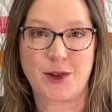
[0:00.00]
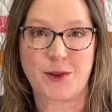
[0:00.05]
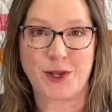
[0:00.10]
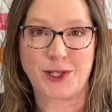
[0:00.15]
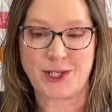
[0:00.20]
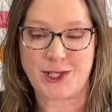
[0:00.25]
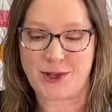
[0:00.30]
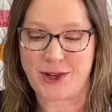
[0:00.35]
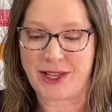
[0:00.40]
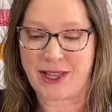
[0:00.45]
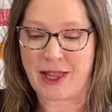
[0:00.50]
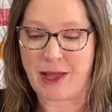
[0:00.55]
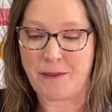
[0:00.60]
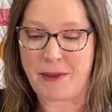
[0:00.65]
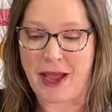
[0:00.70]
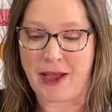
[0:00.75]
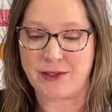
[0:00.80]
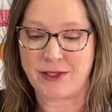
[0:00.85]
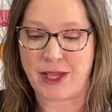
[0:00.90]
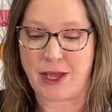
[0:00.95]
the Quilted Joy
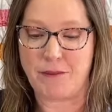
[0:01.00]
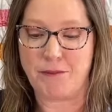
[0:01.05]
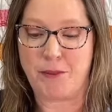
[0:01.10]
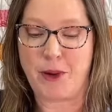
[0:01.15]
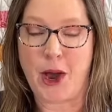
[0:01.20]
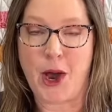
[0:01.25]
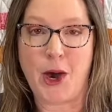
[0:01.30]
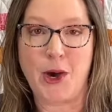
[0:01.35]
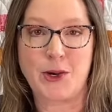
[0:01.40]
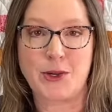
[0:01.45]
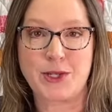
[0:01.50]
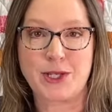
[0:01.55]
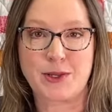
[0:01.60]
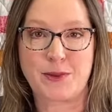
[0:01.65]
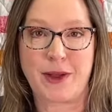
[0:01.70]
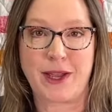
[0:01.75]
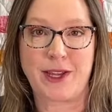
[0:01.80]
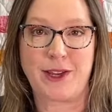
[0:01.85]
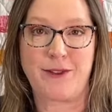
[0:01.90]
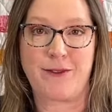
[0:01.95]
Clubhouse and
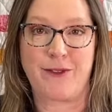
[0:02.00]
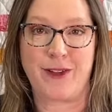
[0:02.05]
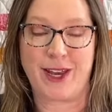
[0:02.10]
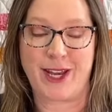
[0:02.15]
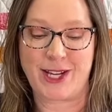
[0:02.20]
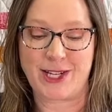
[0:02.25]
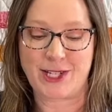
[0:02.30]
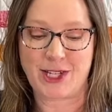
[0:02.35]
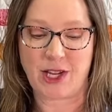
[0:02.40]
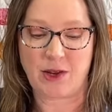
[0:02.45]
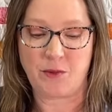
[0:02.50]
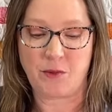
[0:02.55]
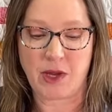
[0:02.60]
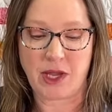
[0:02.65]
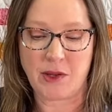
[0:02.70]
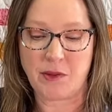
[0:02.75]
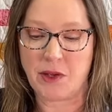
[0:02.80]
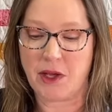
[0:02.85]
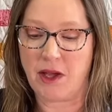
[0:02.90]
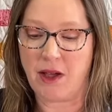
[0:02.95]
post what you finish, and
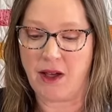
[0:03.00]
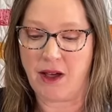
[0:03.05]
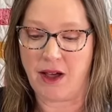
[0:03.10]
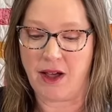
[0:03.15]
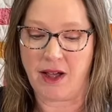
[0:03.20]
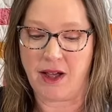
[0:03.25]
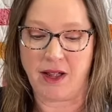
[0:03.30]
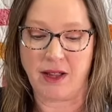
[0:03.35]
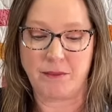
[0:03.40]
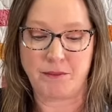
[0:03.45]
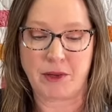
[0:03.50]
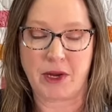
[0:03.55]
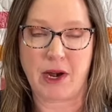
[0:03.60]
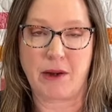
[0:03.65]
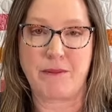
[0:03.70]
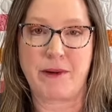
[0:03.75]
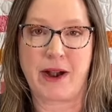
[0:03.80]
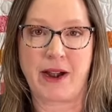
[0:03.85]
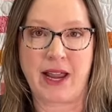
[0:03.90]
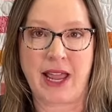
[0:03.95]
we will all put
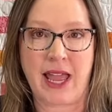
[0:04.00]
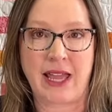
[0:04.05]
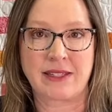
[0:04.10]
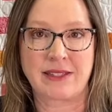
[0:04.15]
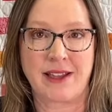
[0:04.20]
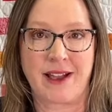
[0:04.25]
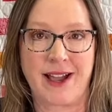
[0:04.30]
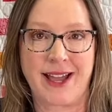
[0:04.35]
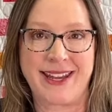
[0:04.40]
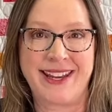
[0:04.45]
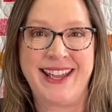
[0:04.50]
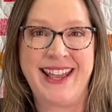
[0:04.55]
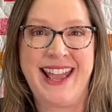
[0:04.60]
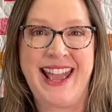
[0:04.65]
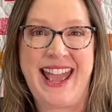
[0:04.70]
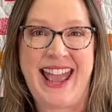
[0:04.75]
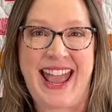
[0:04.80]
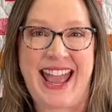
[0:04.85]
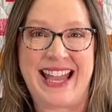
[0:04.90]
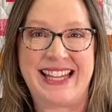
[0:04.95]
our party hats on
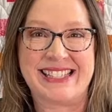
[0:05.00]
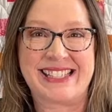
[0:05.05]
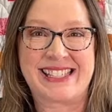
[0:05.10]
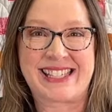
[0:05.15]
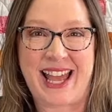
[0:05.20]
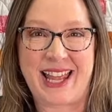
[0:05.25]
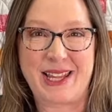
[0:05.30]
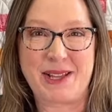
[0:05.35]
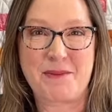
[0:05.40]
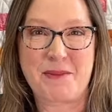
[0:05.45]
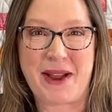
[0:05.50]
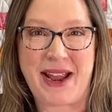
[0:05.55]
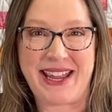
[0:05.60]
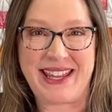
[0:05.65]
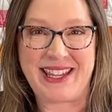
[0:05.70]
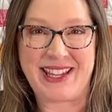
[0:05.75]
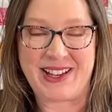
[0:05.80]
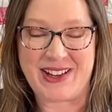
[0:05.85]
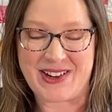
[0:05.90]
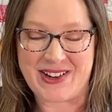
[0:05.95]
and celebrate
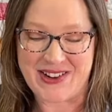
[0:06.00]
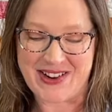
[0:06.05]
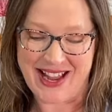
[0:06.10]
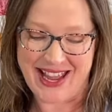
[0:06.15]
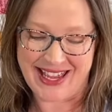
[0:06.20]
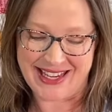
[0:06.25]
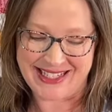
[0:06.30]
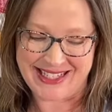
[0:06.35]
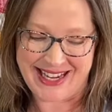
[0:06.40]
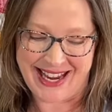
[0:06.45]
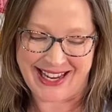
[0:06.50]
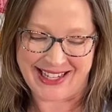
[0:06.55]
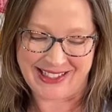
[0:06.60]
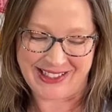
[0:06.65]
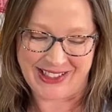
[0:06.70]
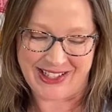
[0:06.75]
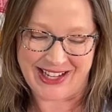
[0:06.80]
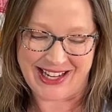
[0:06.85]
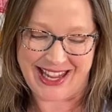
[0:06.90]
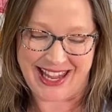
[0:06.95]
you and take a
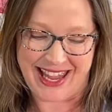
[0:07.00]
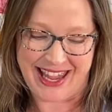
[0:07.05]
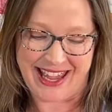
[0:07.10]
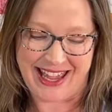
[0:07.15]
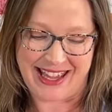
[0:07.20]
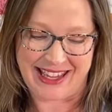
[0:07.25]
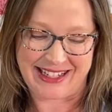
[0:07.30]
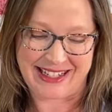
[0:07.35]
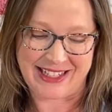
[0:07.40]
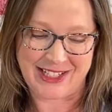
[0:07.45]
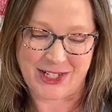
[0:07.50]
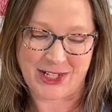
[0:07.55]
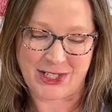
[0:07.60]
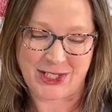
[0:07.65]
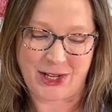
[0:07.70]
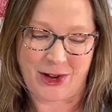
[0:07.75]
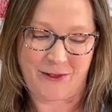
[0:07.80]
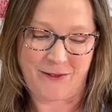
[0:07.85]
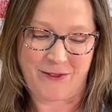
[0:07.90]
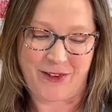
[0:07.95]
look. And it's
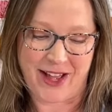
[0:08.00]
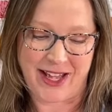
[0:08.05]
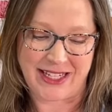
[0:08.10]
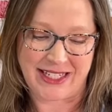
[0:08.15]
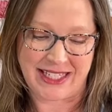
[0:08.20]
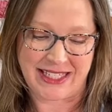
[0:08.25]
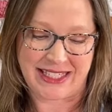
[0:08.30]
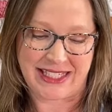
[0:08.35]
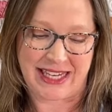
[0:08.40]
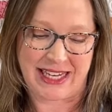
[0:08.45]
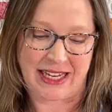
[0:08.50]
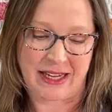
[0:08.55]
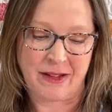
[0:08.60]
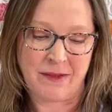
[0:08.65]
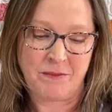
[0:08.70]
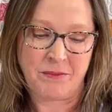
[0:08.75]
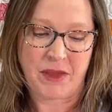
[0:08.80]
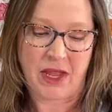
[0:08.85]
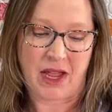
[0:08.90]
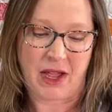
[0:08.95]
just so fun to see
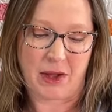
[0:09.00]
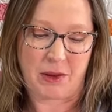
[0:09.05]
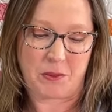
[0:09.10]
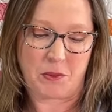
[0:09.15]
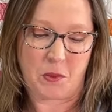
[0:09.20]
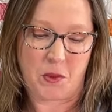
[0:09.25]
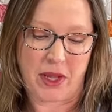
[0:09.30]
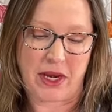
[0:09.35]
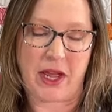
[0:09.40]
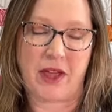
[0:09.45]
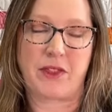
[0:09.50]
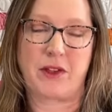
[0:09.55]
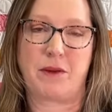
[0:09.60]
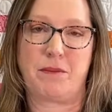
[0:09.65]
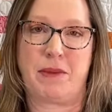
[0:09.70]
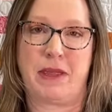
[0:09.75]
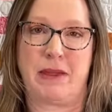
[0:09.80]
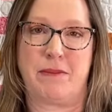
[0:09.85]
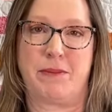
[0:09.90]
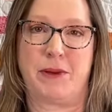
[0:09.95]
um, what other
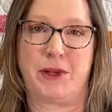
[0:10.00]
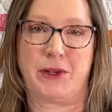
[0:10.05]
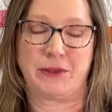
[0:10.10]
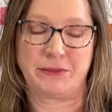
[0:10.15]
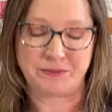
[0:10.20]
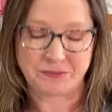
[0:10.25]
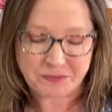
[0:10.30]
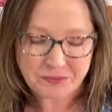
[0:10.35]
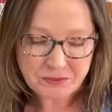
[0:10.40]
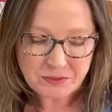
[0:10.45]
people